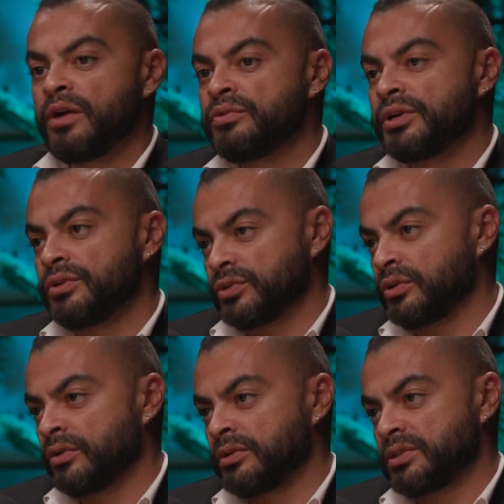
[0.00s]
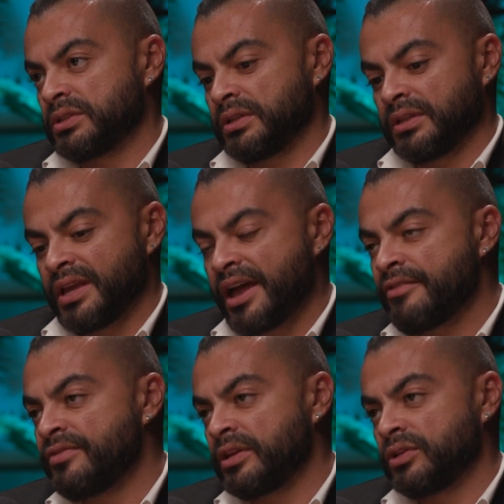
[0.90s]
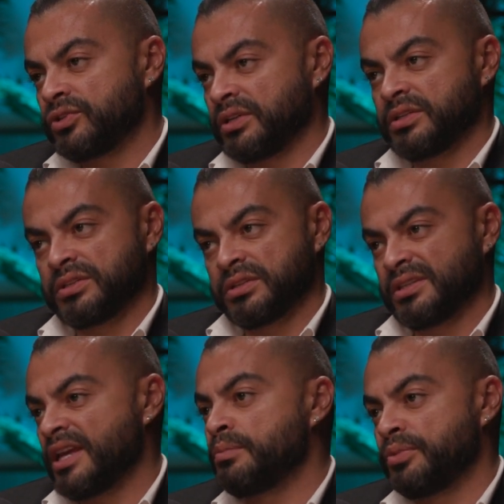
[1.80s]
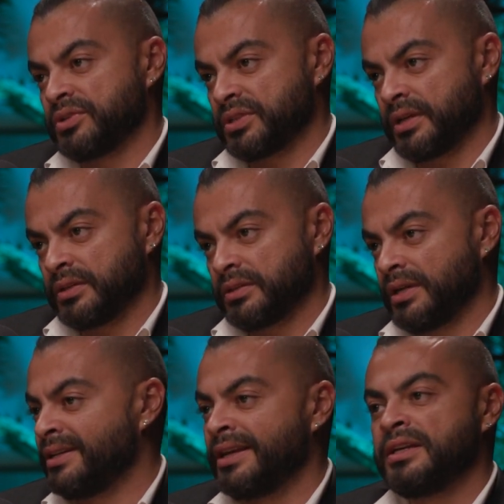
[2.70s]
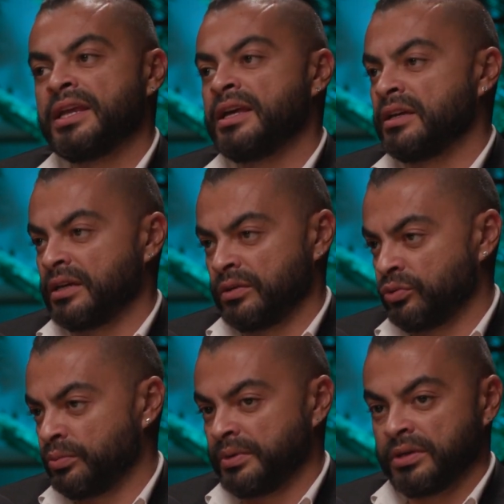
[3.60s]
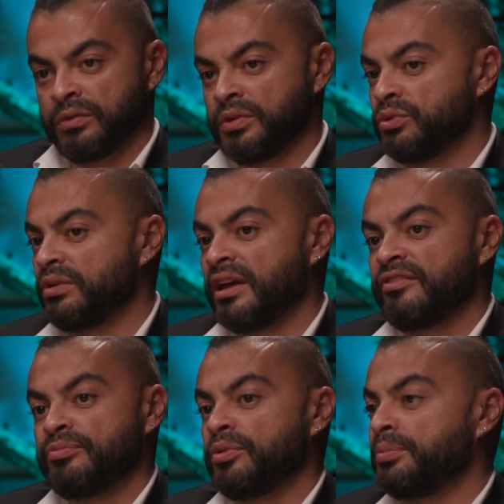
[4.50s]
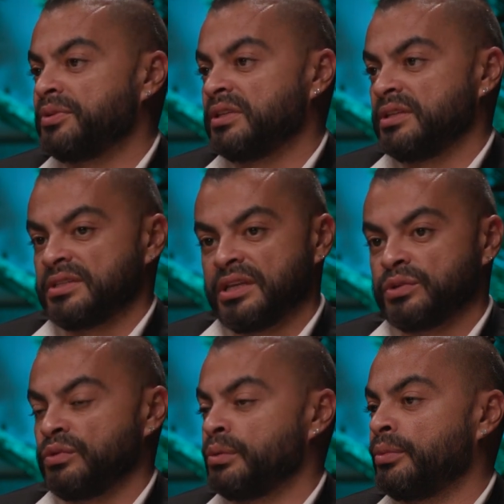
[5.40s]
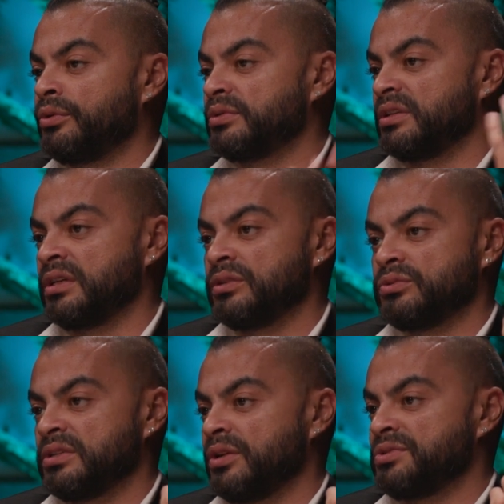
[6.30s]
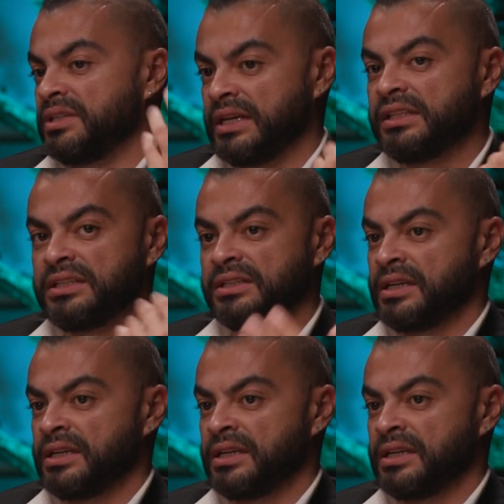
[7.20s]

Our returns, the average is 10% in any area in Dubai. We do have properties that were bought in 2018